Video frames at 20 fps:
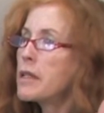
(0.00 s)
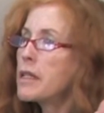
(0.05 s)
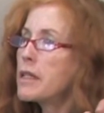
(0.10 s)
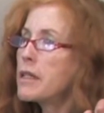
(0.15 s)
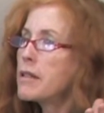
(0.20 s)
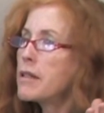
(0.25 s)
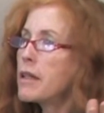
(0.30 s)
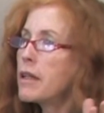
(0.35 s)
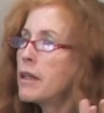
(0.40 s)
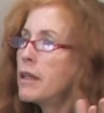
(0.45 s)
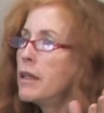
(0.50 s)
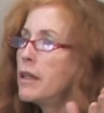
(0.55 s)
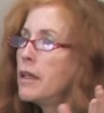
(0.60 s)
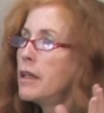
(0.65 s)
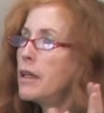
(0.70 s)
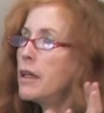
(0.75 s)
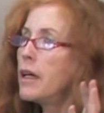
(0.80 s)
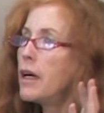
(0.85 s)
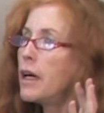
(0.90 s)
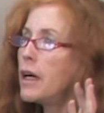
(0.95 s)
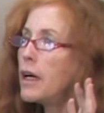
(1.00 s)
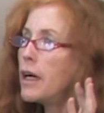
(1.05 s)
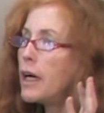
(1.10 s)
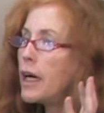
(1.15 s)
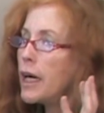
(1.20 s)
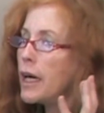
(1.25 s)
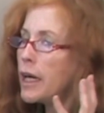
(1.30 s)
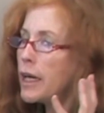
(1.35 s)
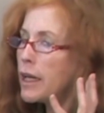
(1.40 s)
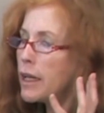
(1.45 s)
It is
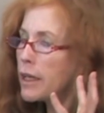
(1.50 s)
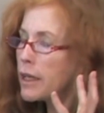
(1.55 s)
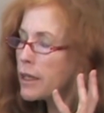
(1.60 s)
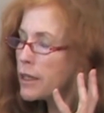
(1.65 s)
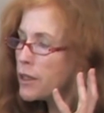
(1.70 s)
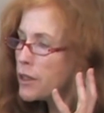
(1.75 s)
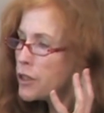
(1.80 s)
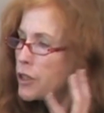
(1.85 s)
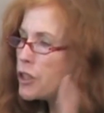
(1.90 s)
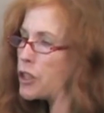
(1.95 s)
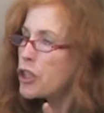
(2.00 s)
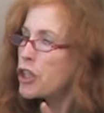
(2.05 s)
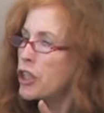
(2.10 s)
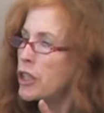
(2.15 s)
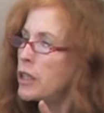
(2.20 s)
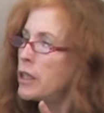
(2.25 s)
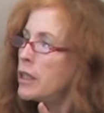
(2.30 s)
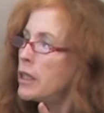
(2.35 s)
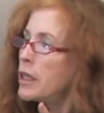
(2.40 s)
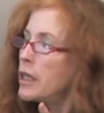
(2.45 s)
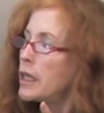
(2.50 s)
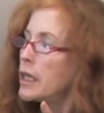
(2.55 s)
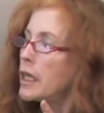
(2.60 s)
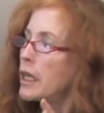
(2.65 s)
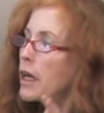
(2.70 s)
a condition